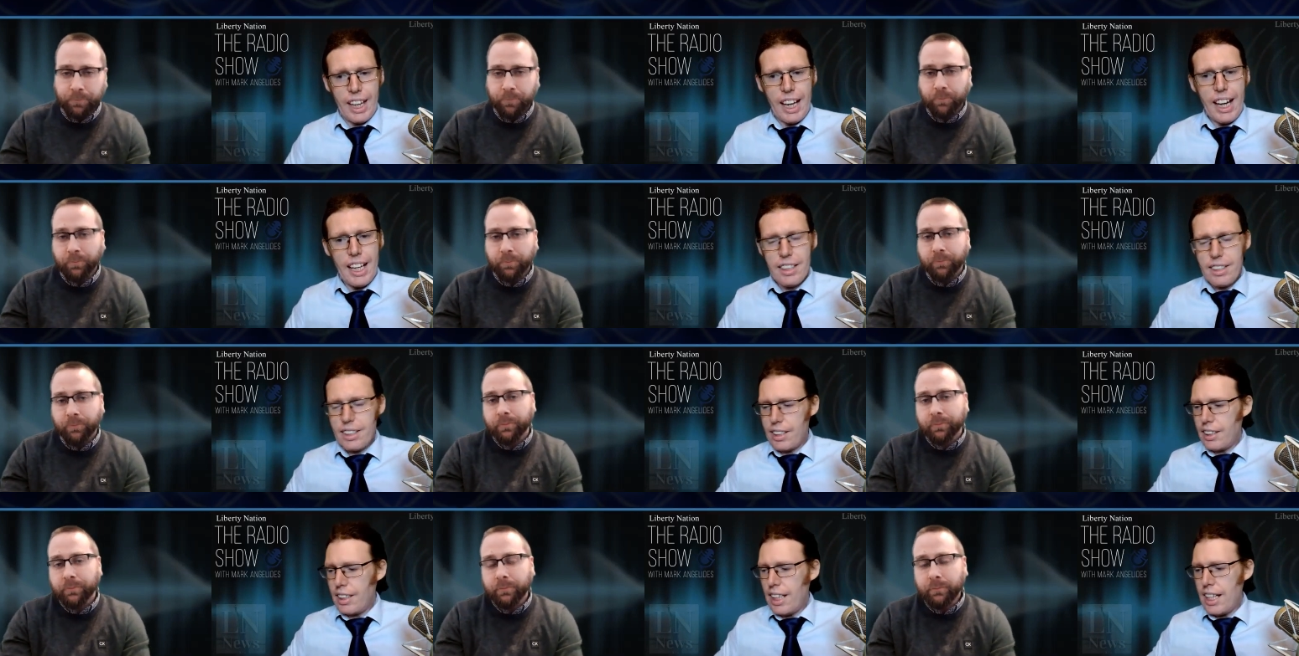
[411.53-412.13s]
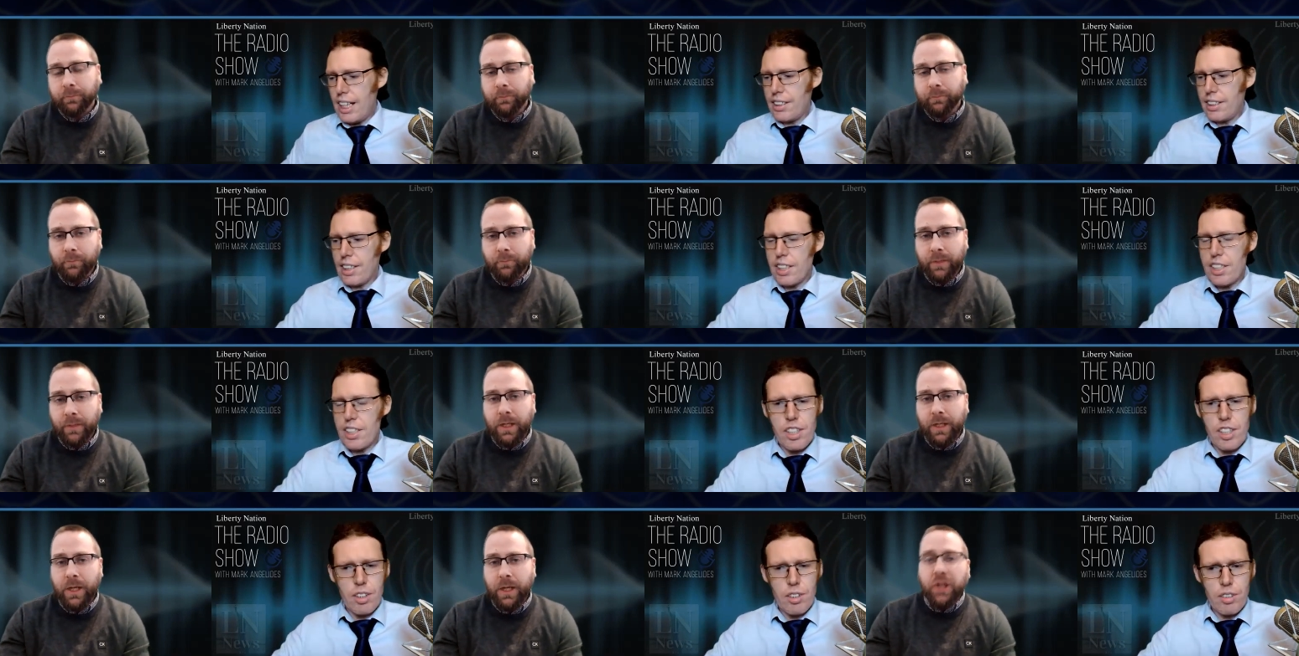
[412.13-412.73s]
Speaker 1: That's a, that's
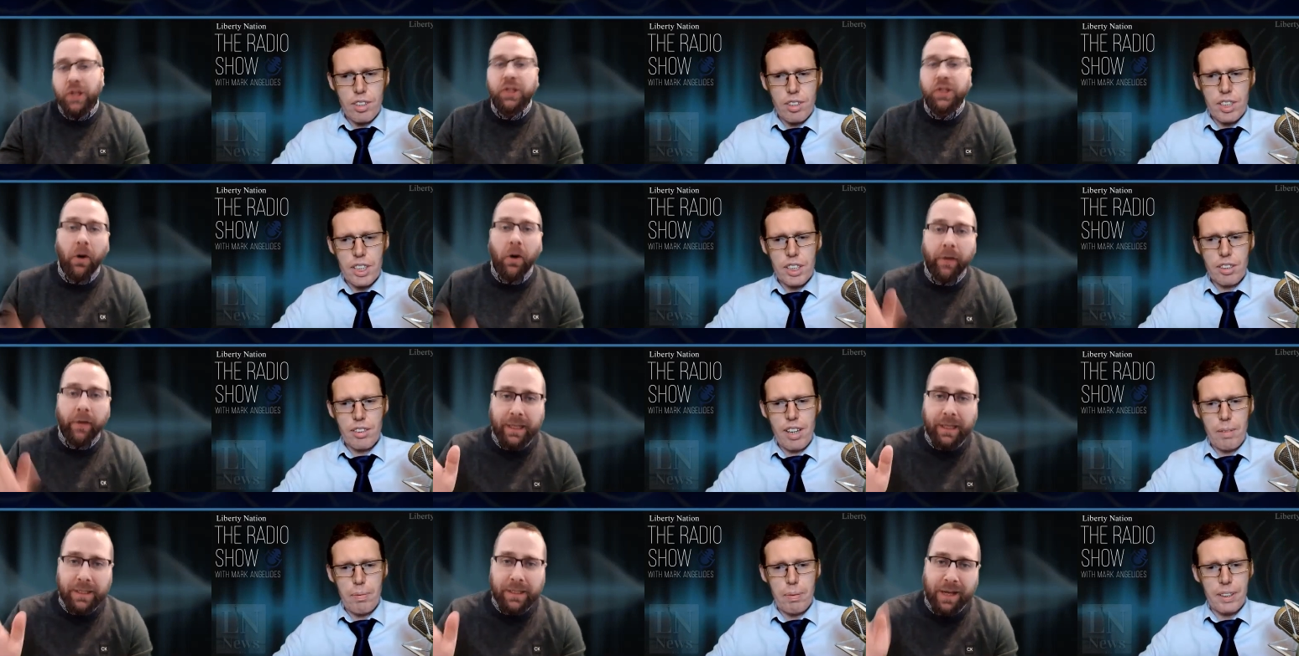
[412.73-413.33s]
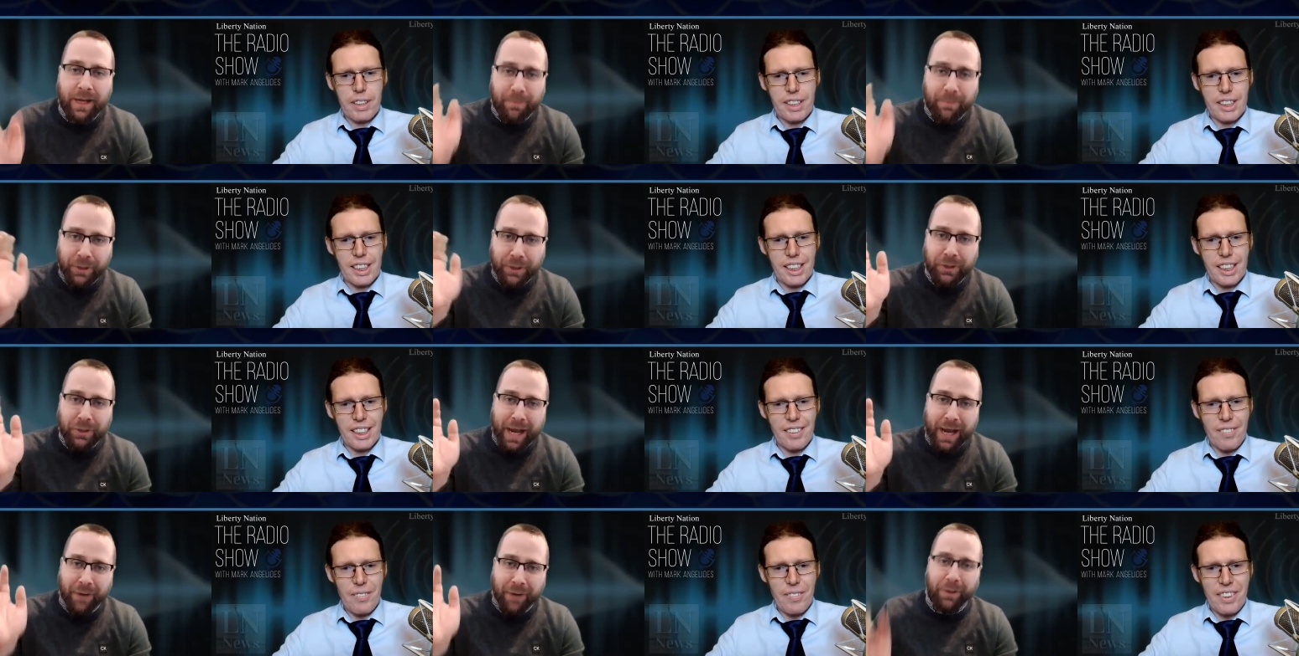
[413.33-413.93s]
a huge. Sorry, Lisa, I
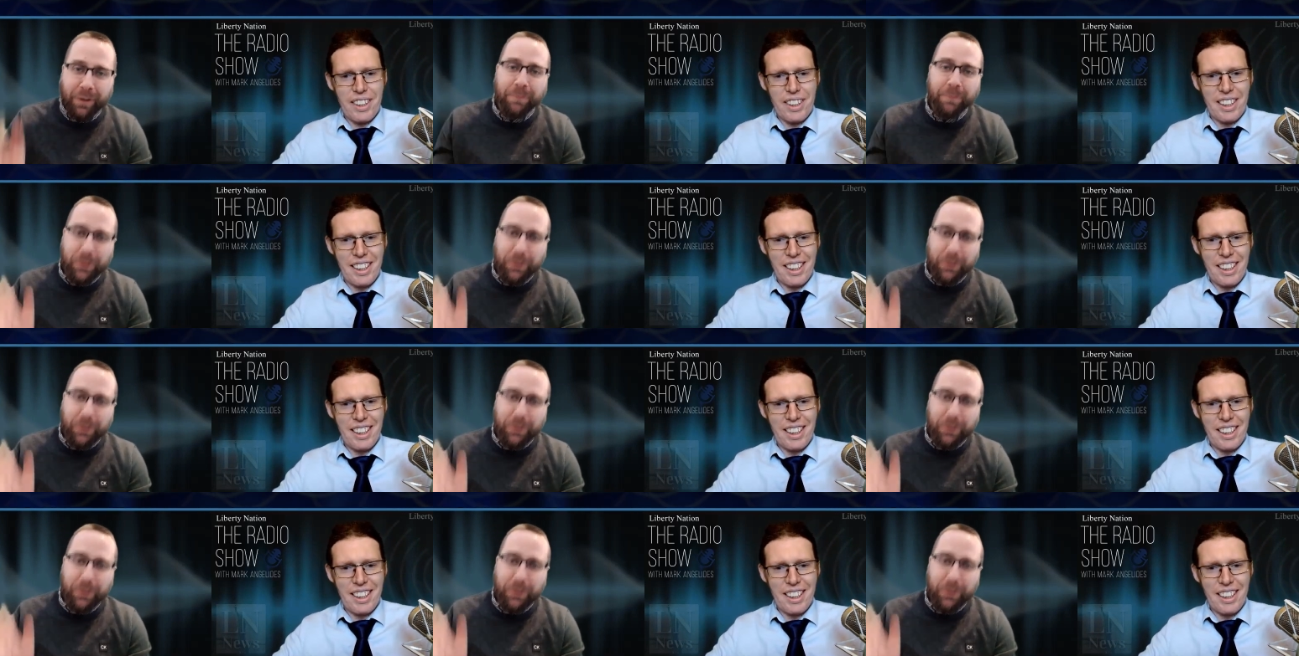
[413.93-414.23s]
mentioned acronyms.